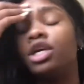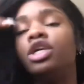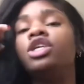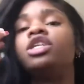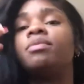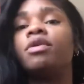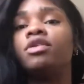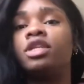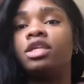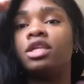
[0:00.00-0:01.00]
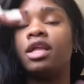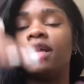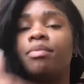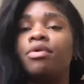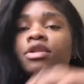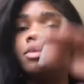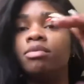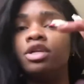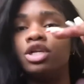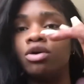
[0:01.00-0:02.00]
You're supposed to like put the
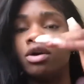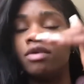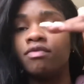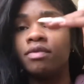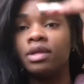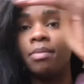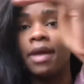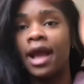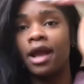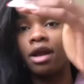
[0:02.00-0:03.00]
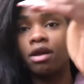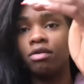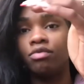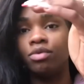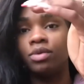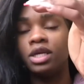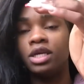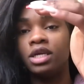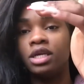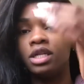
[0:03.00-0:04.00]
bleach on from the back of the
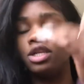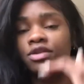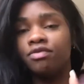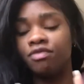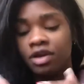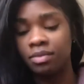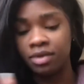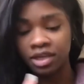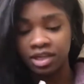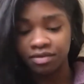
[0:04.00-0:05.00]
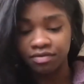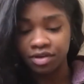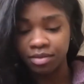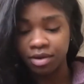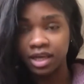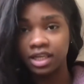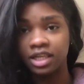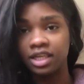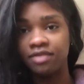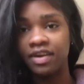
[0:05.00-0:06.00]
wig to the front because the front process
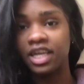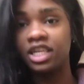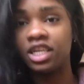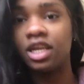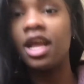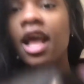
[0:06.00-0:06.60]
is faster.